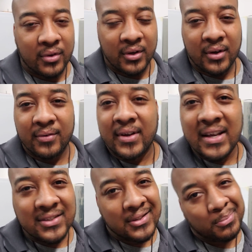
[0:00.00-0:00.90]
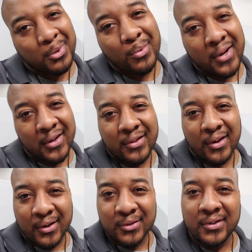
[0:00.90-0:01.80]
you know not just poetic
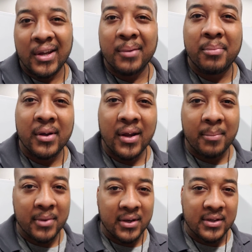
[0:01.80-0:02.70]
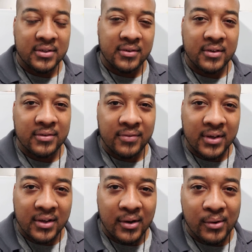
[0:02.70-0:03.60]
thursday but i mean this this
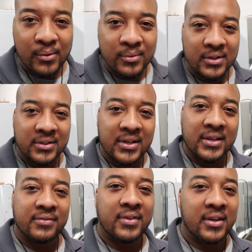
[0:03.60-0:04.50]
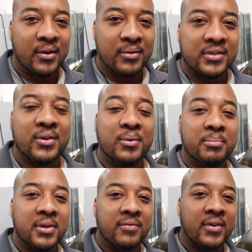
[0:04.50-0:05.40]
video this next video is going
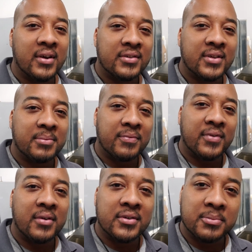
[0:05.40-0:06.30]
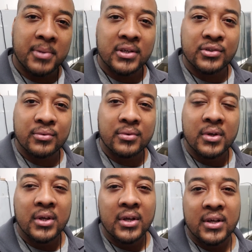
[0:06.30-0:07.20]
to be very something very special
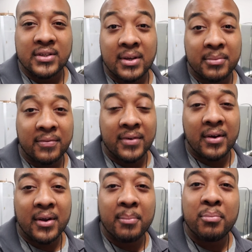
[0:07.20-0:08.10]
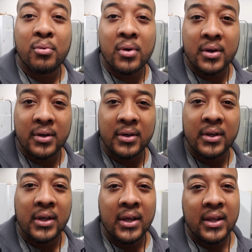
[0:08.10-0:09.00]
or uh, something very important
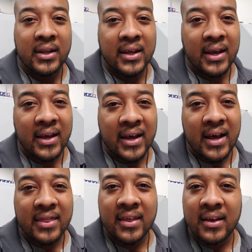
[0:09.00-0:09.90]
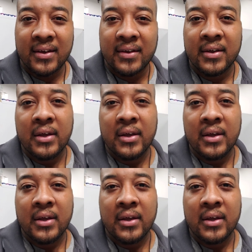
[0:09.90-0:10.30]
that i think